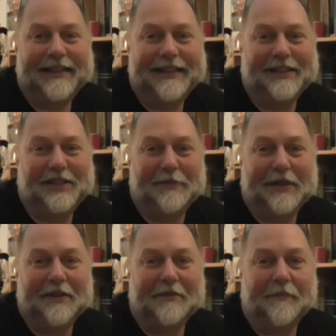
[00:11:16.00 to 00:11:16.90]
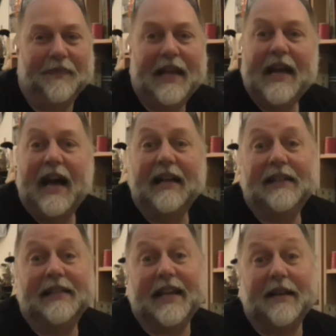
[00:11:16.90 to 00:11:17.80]
the Jubilee room, and
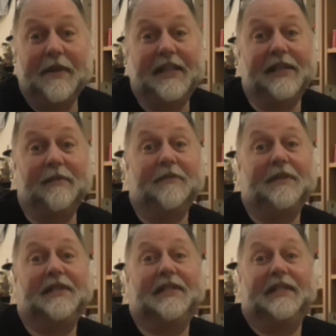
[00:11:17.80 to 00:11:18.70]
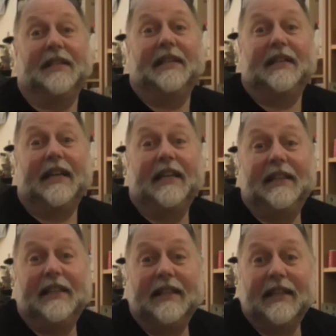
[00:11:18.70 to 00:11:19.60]
the second meeting was
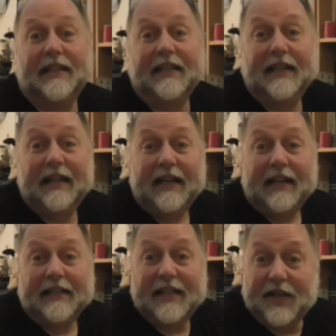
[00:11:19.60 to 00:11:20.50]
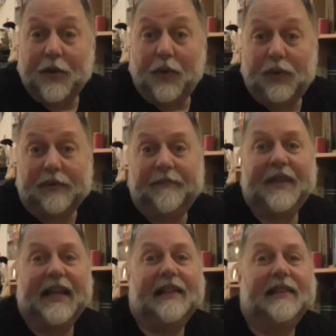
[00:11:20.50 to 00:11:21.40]
in City Hall
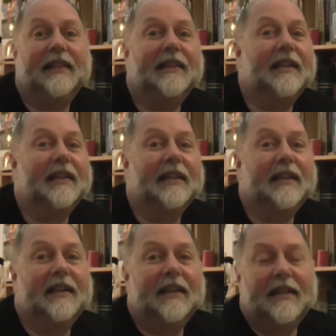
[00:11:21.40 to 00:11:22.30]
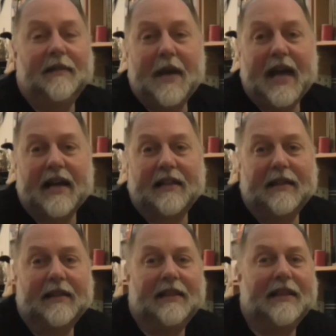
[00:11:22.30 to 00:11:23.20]
in the
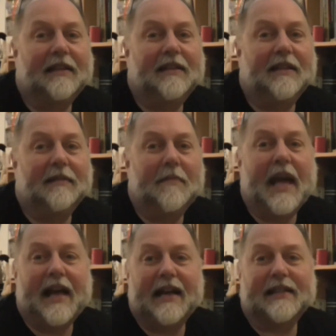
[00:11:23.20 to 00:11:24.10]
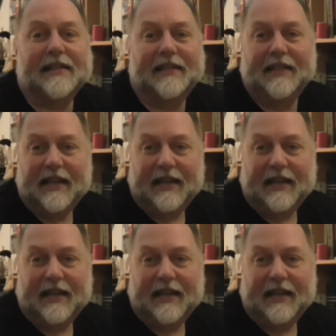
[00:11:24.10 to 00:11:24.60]
London Mayor's